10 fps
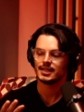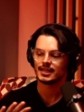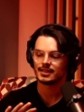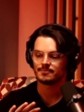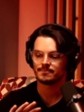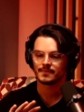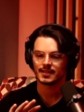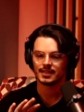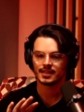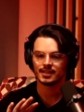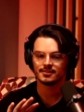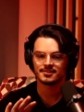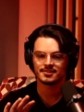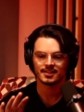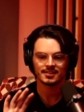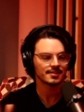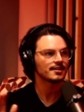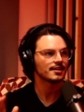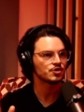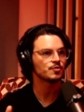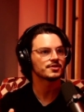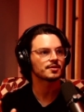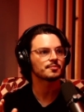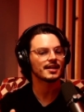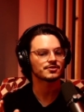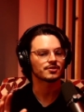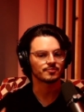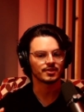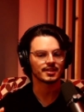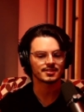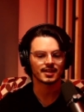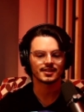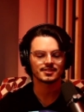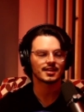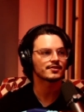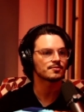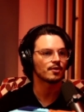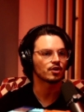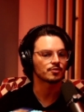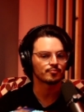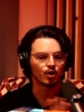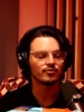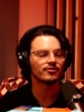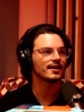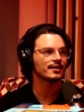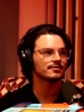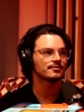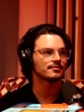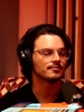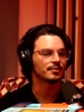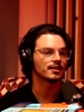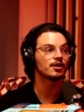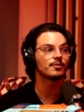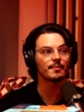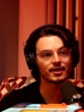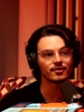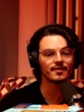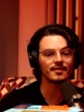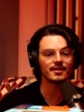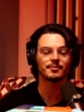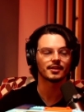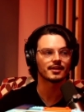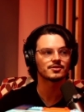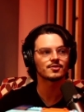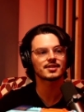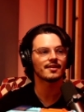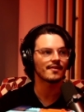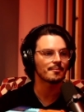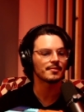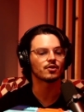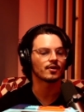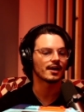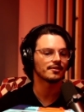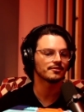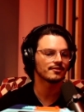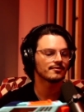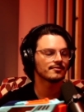And it's a super sick blaster. I'm really excited. It's kind of a smaller profile, but a little bit bigger than the Nebula. So it's kind of that middle ground.